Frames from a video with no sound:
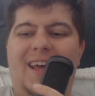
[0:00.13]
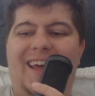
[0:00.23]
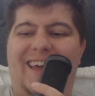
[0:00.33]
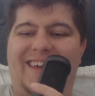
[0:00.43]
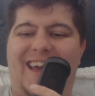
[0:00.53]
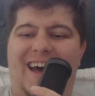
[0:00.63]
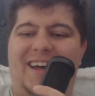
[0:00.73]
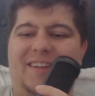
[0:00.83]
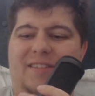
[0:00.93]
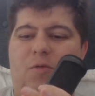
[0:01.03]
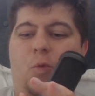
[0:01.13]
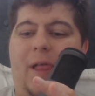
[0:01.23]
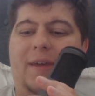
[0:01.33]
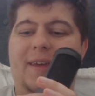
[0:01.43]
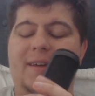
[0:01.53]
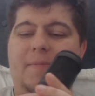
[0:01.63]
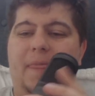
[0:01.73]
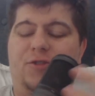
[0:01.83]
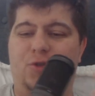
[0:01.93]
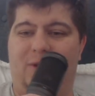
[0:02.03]
Hey guys, and
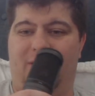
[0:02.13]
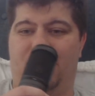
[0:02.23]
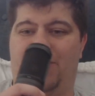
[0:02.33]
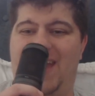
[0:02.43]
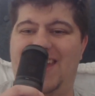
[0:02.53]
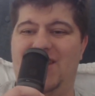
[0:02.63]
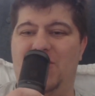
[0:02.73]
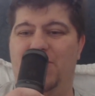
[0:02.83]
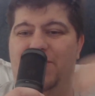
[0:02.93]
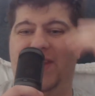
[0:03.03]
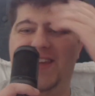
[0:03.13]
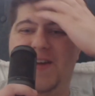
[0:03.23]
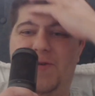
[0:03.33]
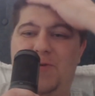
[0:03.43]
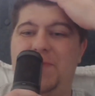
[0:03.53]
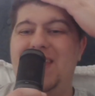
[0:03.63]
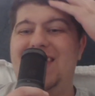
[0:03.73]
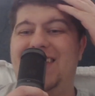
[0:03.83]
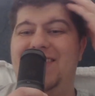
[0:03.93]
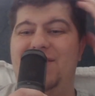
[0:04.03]
welcome to another brand new video.
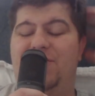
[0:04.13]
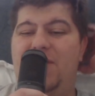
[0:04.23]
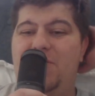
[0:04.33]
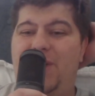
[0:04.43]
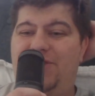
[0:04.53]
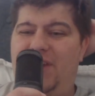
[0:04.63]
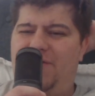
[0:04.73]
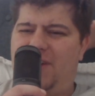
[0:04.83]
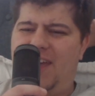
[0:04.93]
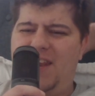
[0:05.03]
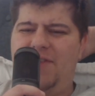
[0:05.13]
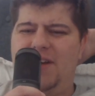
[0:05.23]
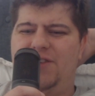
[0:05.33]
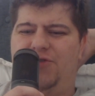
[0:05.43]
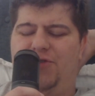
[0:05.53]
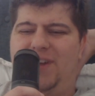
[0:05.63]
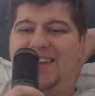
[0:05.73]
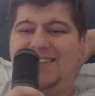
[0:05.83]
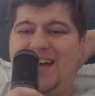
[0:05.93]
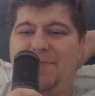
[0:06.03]
In this video, we actually have a kind of an
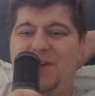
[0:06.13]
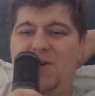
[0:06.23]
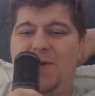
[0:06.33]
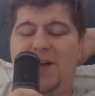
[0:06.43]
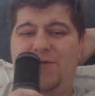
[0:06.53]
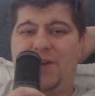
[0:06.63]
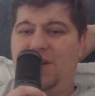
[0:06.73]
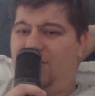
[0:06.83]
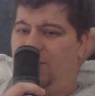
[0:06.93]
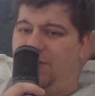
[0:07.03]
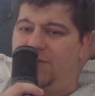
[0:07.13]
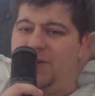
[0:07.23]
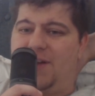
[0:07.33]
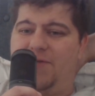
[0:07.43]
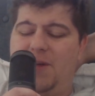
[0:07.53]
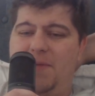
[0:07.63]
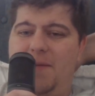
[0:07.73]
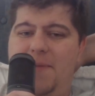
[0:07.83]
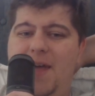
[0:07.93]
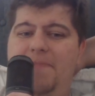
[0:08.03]
intriguing topic going on over here, as we're also comfy up in the
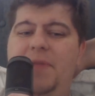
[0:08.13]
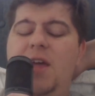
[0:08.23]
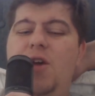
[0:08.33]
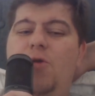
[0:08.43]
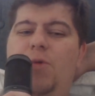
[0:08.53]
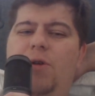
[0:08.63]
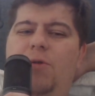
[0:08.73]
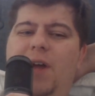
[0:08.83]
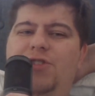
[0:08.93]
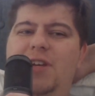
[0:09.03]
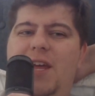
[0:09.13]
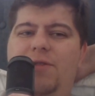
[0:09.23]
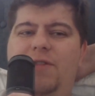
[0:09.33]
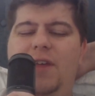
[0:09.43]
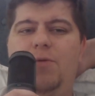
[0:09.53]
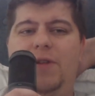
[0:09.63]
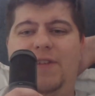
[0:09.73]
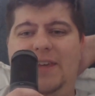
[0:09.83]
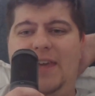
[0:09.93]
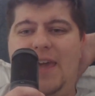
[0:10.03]
bed, where we're actually now seeing once
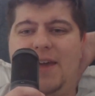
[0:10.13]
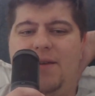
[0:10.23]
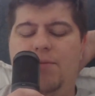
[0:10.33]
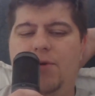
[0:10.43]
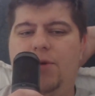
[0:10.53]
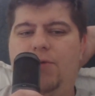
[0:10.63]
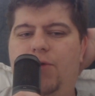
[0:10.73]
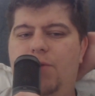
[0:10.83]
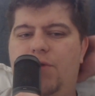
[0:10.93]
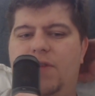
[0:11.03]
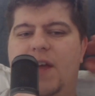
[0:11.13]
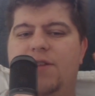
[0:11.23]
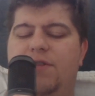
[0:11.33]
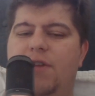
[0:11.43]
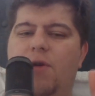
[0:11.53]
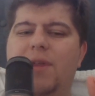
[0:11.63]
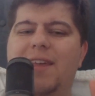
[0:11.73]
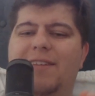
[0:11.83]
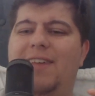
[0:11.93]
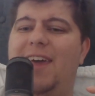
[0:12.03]
again more rumors that Sony
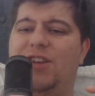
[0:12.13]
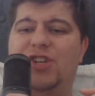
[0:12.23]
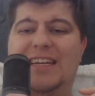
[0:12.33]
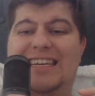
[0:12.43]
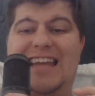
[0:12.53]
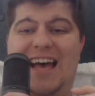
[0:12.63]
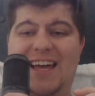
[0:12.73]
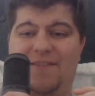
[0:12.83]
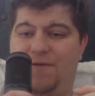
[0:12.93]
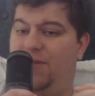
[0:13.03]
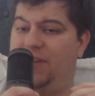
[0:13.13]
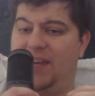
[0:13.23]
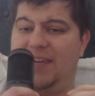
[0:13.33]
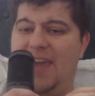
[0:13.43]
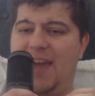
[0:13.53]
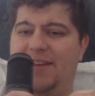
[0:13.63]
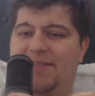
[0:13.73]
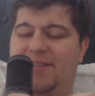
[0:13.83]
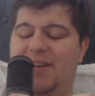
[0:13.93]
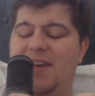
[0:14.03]
is actually not fully
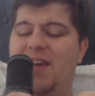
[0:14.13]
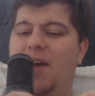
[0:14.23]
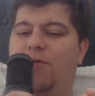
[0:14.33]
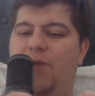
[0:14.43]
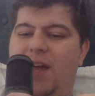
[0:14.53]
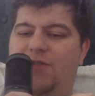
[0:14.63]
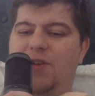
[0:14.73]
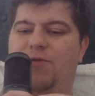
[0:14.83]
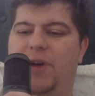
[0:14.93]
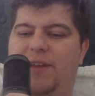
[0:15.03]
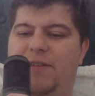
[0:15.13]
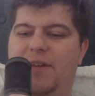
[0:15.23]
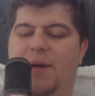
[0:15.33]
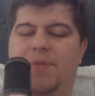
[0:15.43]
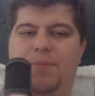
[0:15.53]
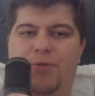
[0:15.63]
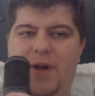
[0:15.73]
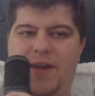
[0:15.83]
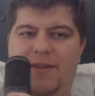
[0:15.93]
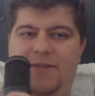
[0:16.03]
against we're actually raising up the
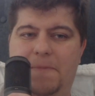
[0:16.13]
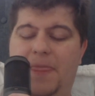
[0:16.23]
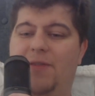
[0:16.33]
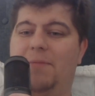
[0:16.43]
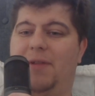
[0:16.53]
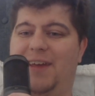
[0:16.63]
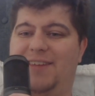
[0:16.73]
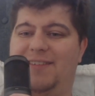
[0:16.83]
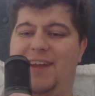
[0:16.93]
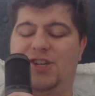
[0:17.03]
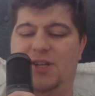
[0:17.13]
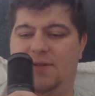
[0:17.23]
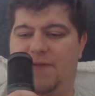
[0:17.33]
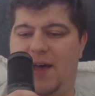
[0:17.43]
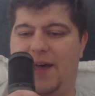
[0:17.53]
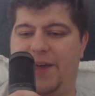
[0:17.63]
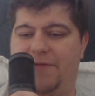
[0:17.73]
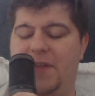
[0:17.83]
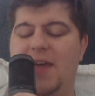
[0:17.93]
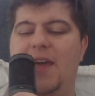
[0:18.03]
price of the PlayStation 5.
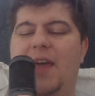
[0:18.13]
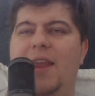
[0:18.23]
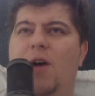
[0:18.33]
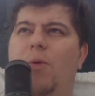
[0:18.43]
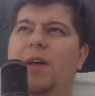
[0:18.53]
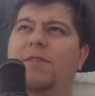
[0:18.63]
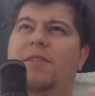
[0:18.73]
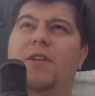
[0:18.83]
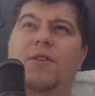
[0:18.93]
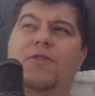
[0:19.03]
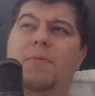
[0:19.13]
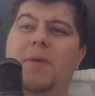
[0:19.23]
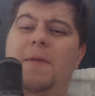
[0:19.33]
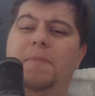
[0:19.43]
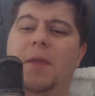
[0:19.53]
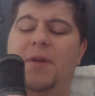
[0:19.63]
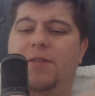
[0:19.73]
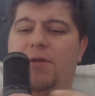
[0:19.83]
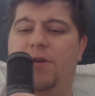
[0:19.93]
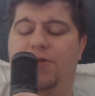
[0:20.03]
And now, uh, what else does it also mean? Because
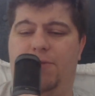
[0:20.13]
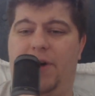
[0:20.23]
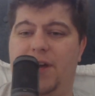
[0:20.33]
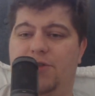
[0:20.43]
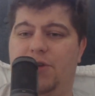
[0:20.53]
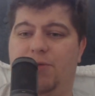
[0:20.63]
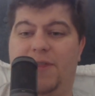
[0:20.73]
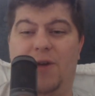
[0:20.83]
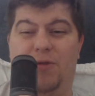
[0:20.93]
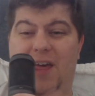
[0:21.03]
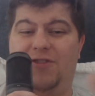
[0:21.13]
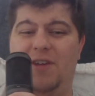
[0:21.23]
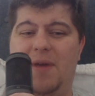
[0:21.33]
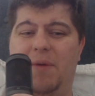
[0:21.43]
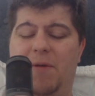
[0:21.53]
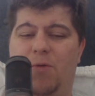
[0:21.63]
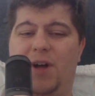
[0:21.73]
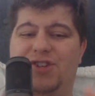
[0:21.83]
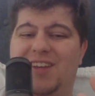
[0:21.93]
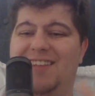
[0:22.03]
it also probably interpret that we'll actually maybe be
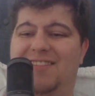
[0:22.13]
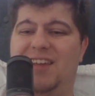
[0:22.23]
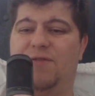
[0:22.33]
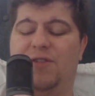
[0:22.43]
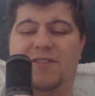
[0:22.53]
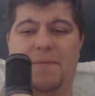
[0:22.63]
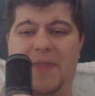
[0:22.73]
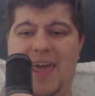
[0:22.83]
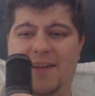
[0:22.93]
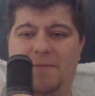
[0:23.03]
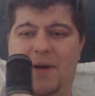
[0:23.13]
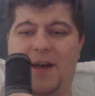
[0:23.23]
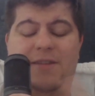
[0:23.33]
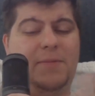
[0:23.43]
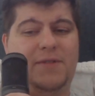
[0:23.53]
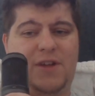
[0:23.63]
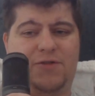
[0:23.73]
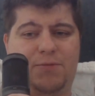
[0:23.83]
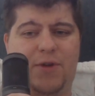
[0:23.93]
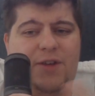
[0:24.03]
watching and seeing for some Xbox
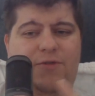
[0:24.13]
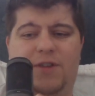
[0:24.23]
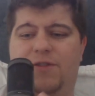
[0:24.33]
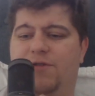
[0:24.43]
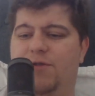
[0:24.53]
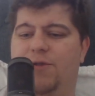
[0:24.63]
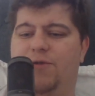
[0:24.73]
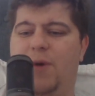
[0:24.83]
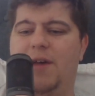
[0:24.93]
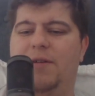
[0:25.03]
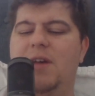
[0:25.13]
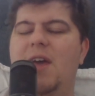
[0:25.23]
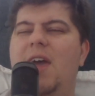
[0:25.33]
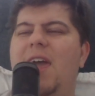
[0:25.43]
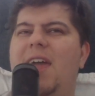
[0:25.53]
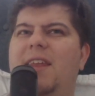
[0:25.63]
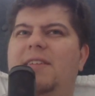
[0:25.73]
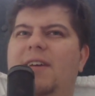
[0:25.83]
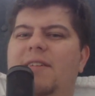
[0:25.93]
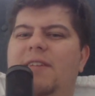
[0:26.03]
potential price raises too as well. And it
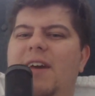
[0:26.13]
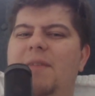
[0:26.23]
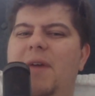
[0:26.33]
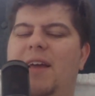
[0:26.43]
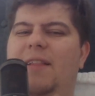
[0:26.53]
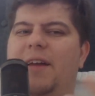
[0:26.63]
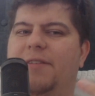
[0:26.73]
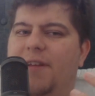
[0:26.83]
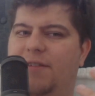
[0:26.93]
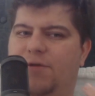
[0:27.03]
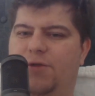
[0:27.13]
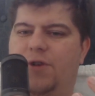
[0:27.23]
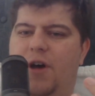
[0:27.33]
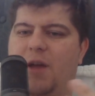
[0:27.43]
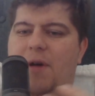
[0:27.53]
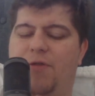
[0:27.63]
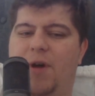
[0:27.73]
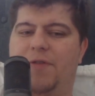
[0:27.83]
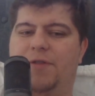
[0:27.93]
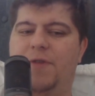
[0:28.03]
does kind of make a lot of sense as we'll talk about
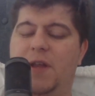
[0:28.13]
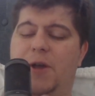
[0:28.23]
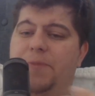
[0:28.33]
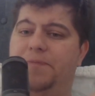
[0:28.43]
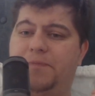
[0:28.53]
throughout this video